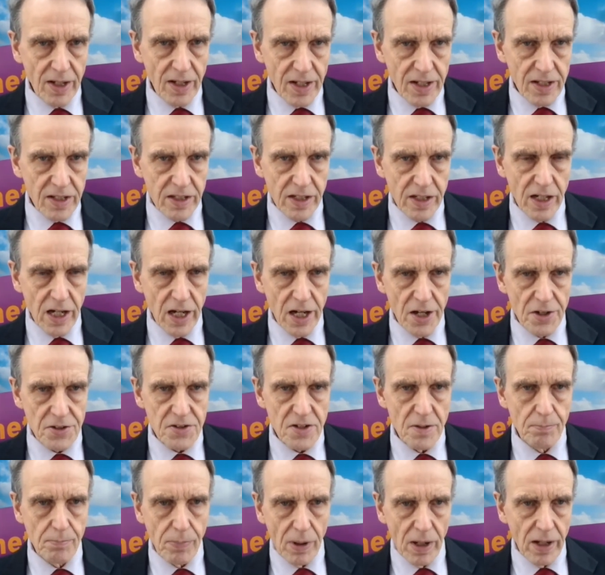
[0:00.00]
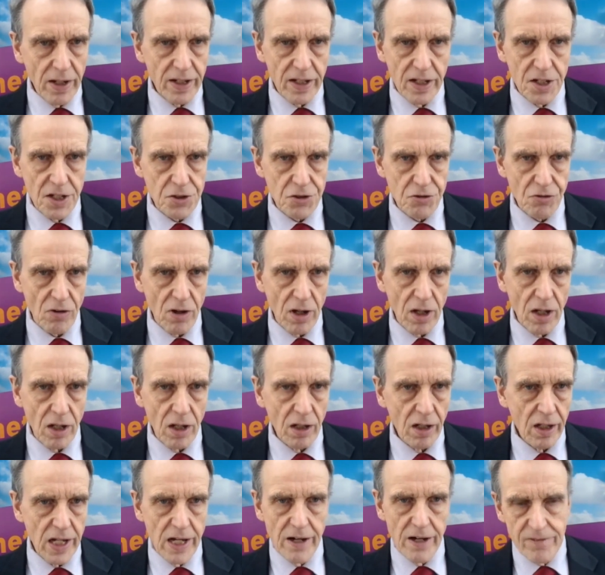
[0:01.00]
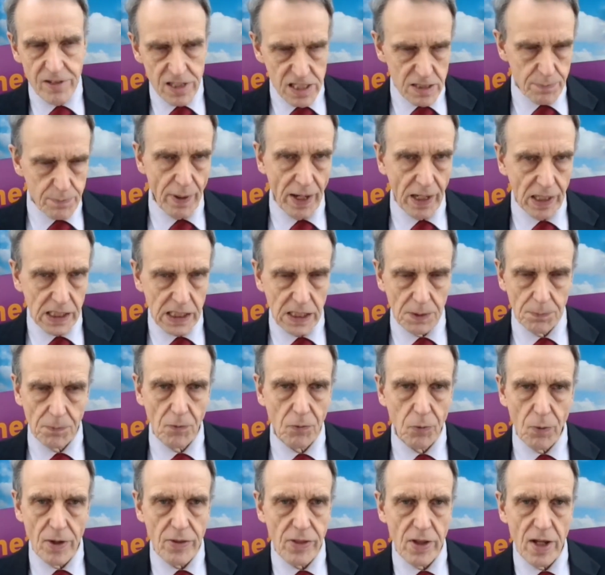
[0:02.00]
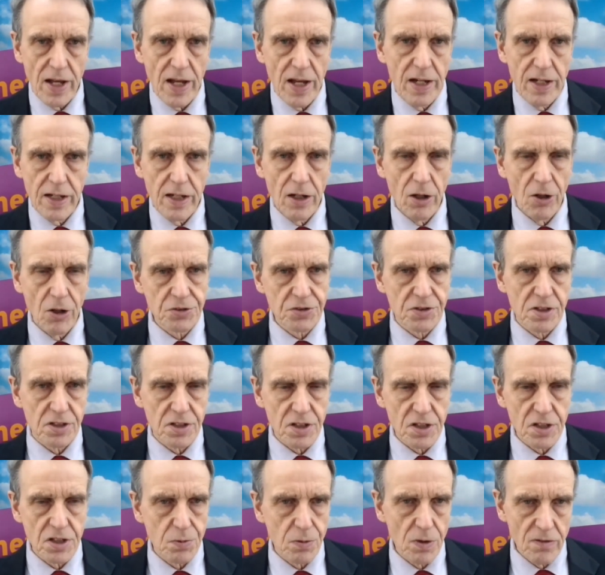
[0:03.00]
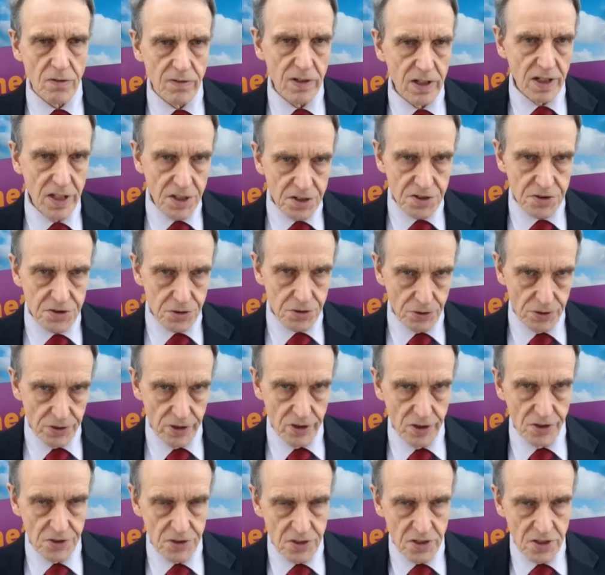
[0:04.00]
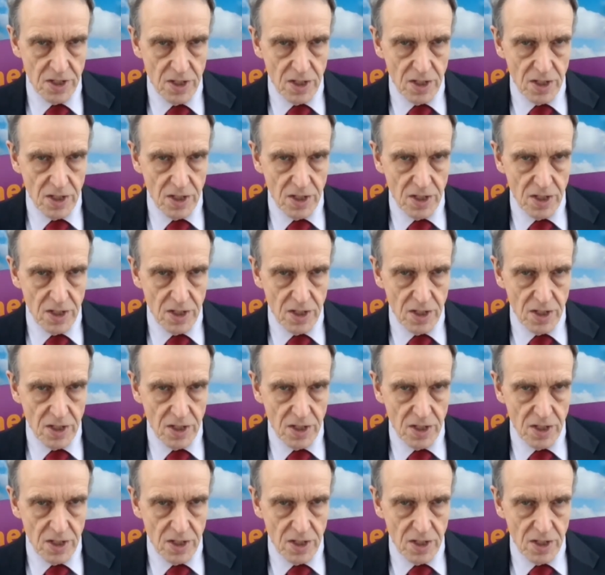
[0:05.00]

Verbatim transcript: in Gaza by Israel, irrespective of whether any hostages were released or not,